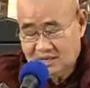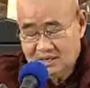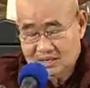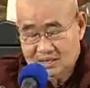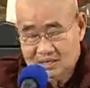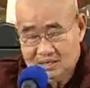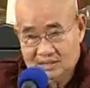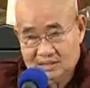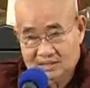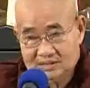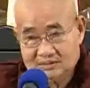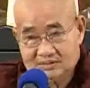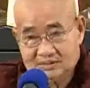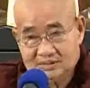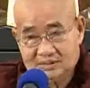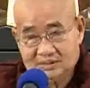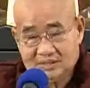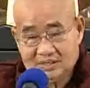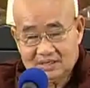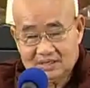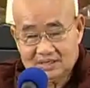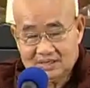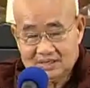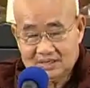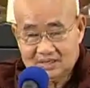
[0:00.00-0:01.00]

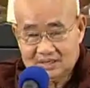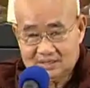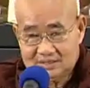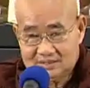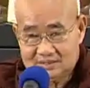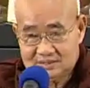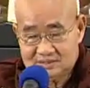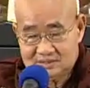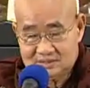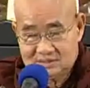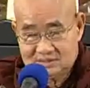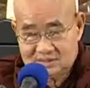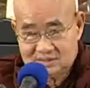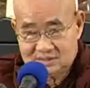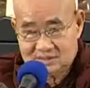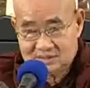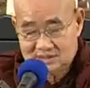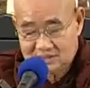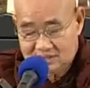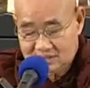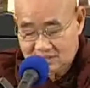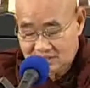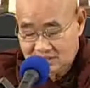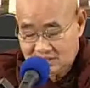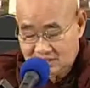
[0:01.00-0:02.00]
kasina light
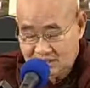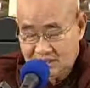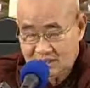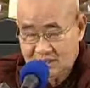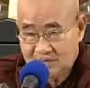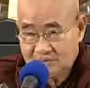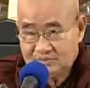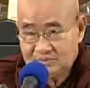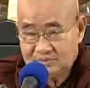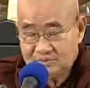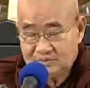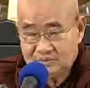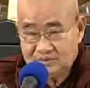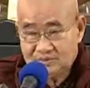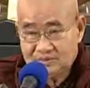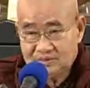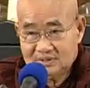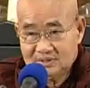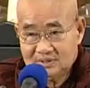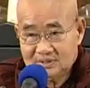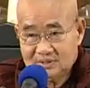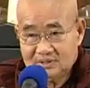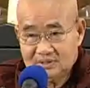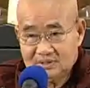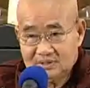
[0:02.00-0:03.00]
up to
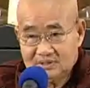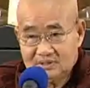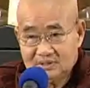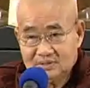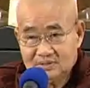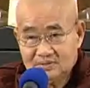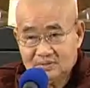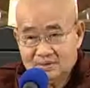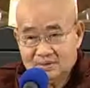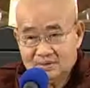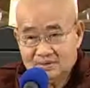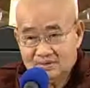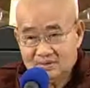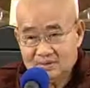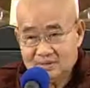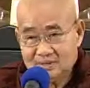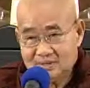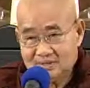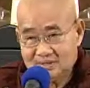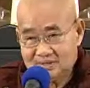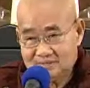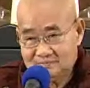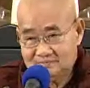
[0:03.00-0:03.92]
the Deva world.